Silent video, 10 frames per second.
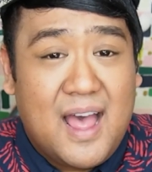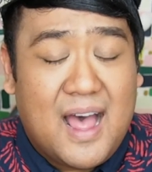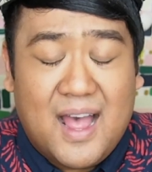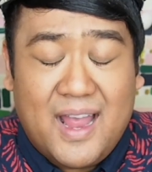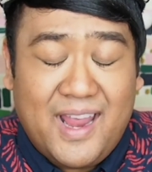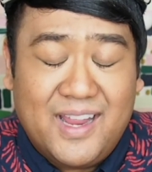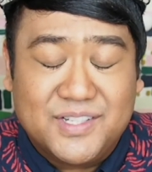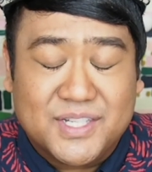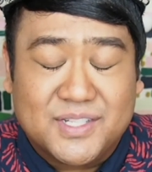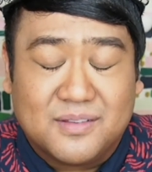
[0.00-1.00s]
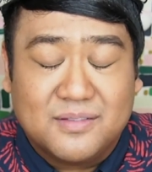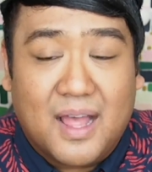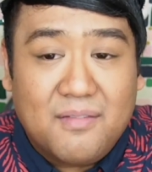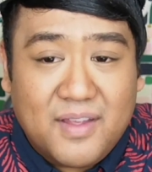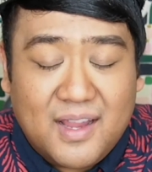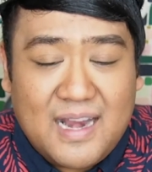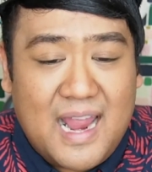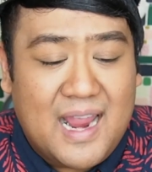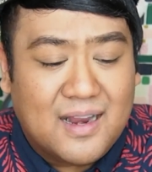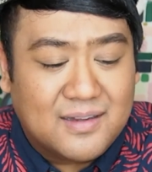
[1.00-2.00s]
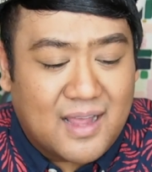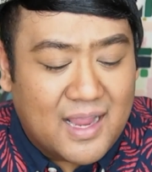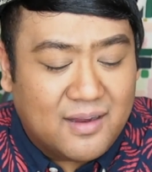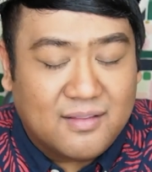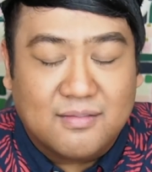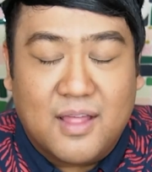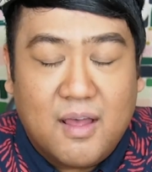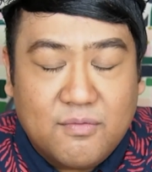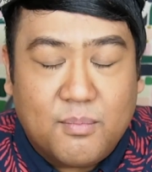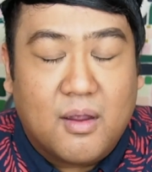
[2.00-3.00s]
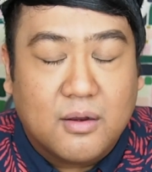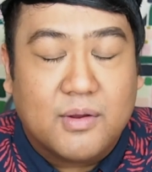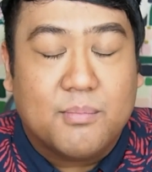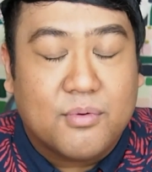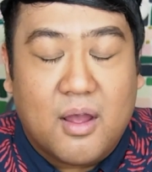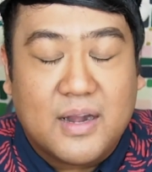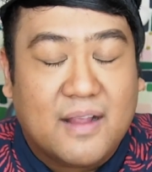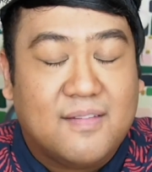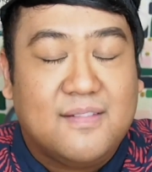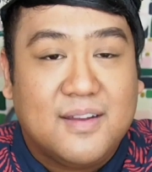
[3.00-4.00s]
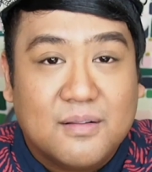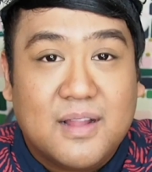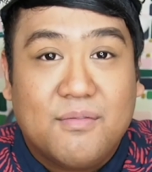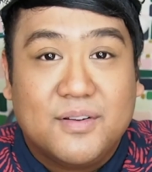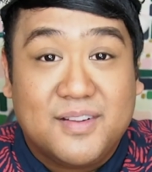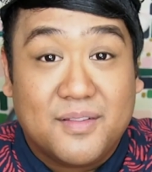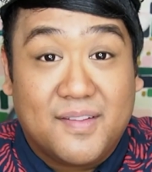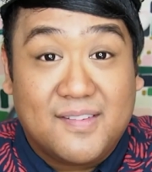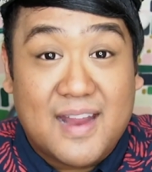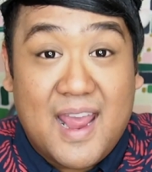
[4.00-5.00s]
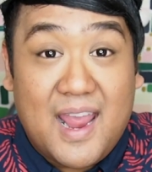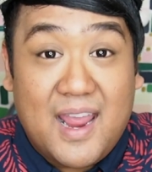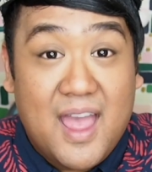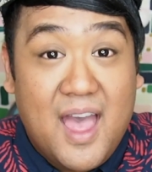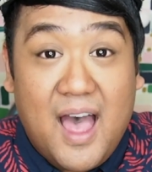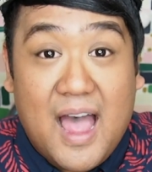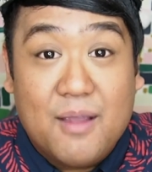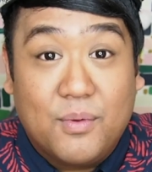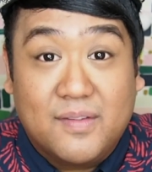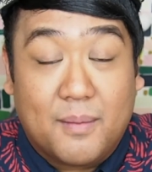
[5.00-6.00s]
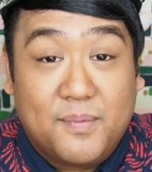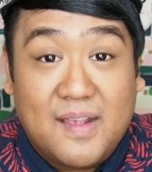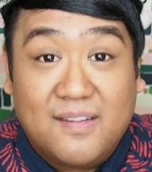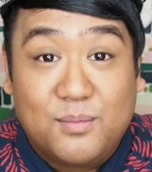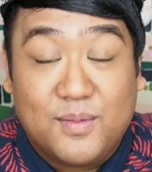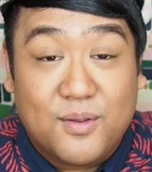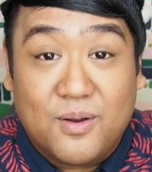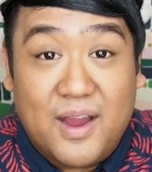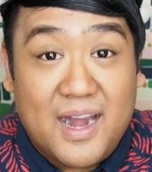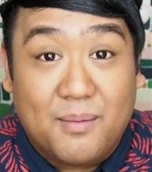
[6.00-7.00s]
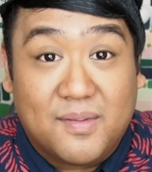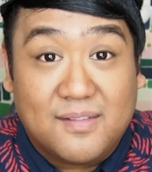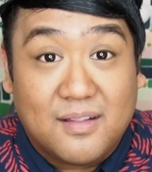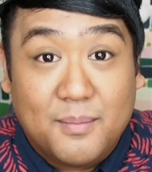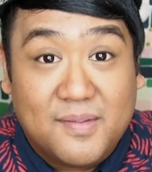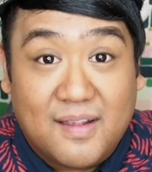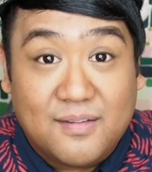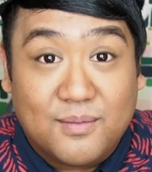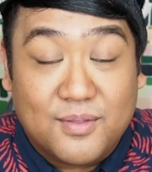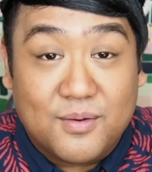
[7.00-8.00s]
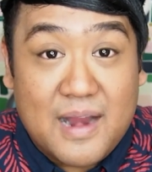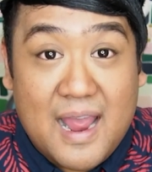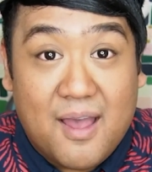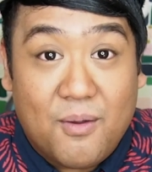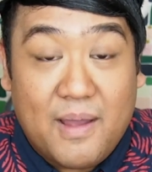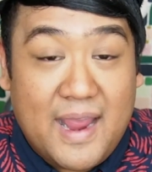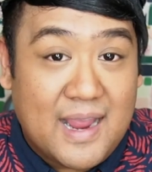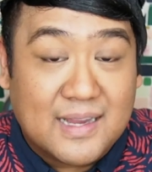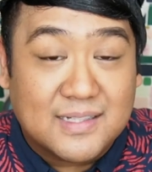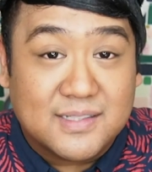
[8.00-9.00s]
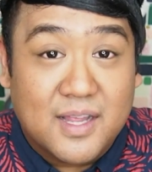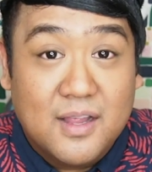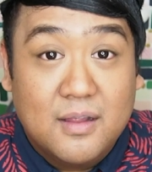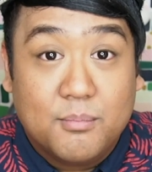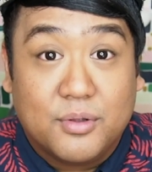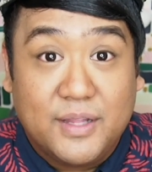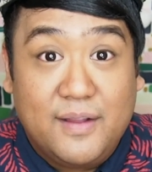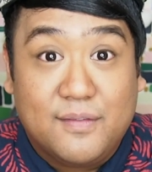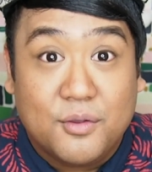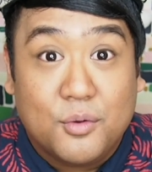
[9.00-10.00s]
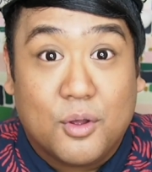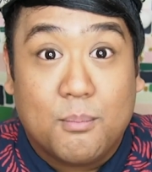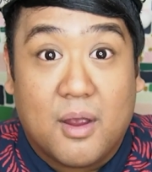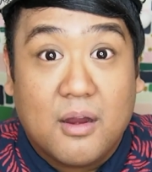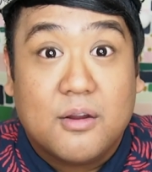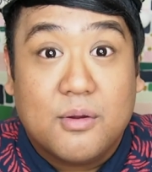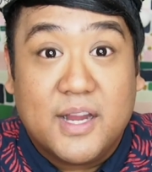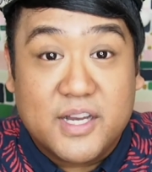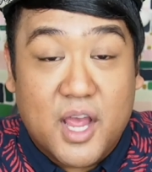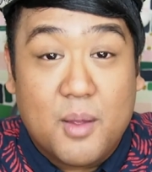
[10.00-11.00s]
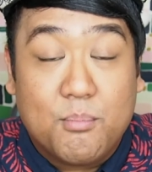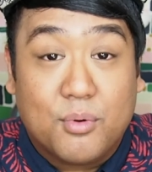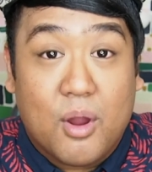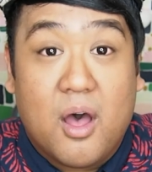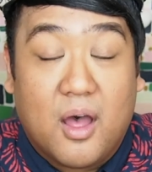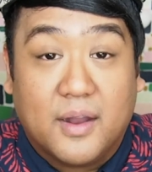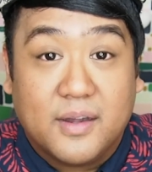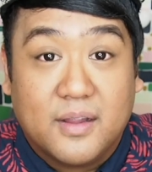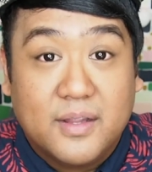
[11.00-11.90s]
I just love it, and I love Maragret Braun. I still love her till this day. I was obsessed with her, and I'm still obsessed with her now, and please Google Maragret Braun.